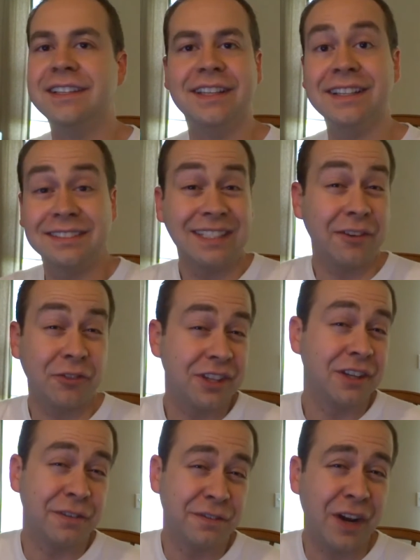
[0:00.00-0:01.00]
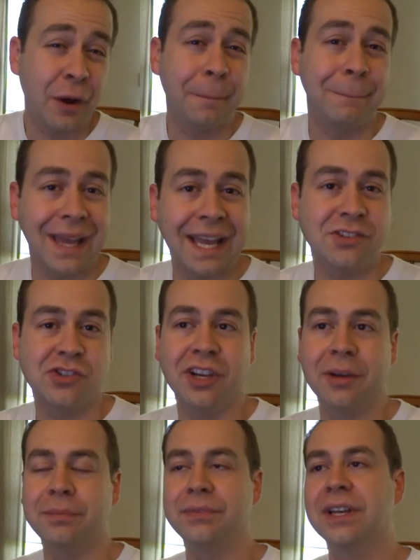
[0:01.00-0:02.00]
That's not really a fair
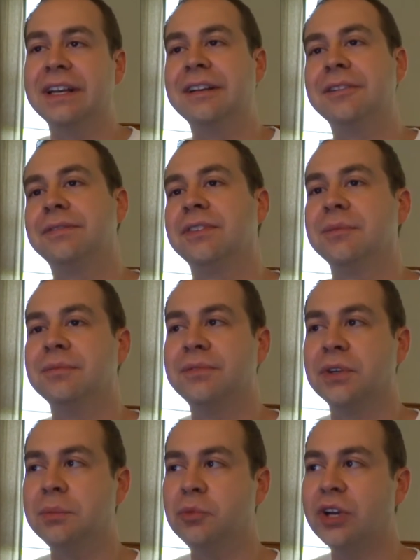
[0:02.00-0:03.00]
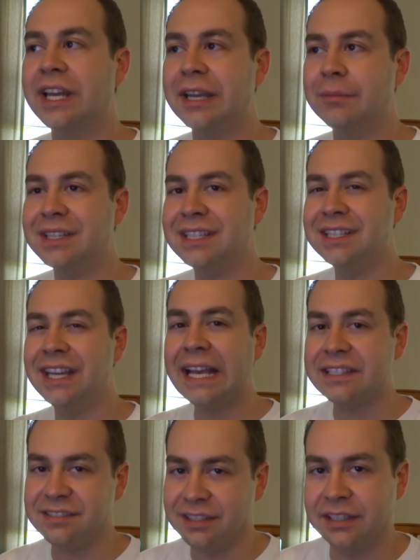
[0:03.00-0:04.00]
matchup from what I'm
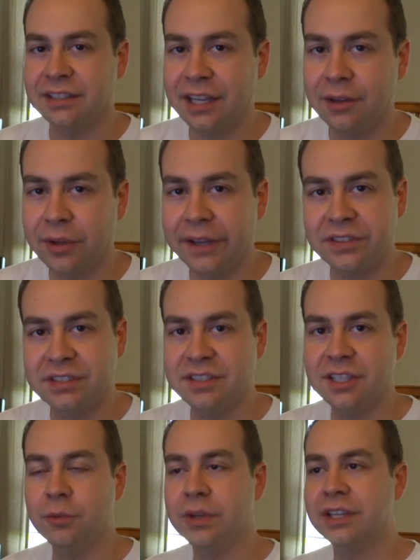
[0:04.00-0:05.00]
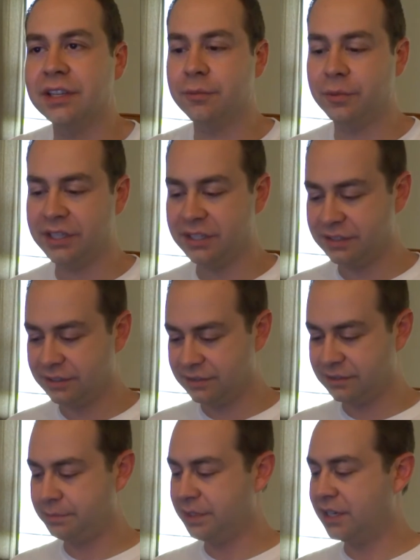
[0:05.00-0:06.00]
guessing. Now we'll have to see when it
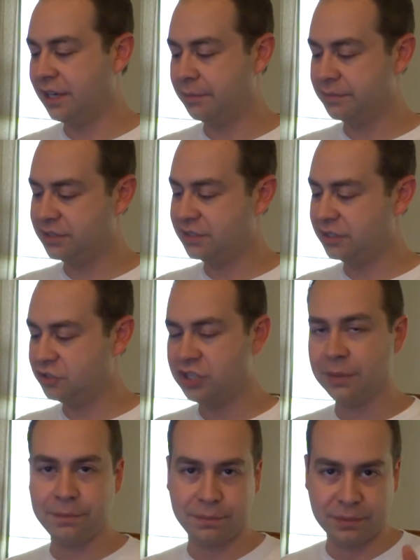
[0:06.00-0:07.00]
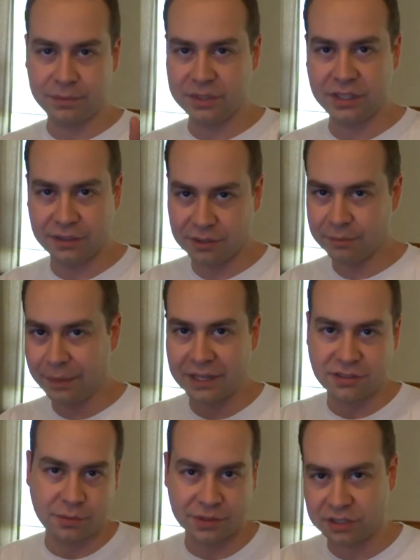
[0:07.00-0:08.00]
becomes the chip,
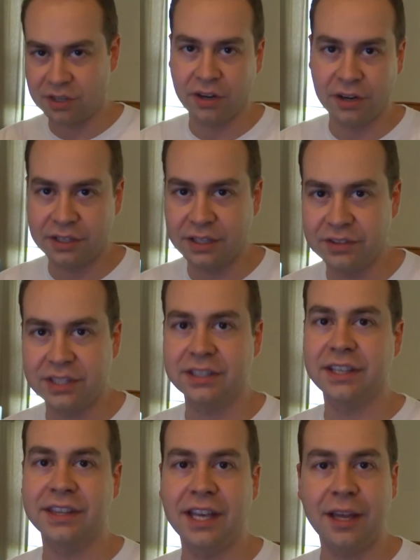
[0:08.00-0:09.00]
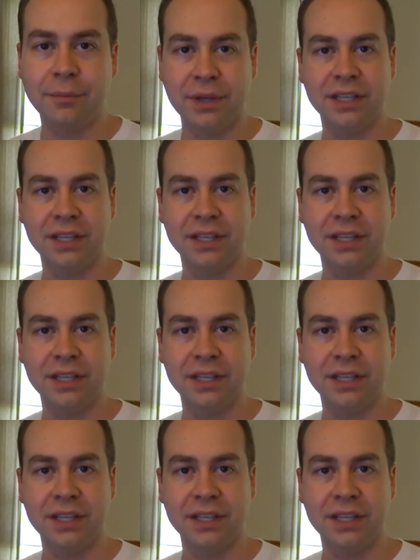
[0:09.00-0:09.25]
matched with the card and everything like that.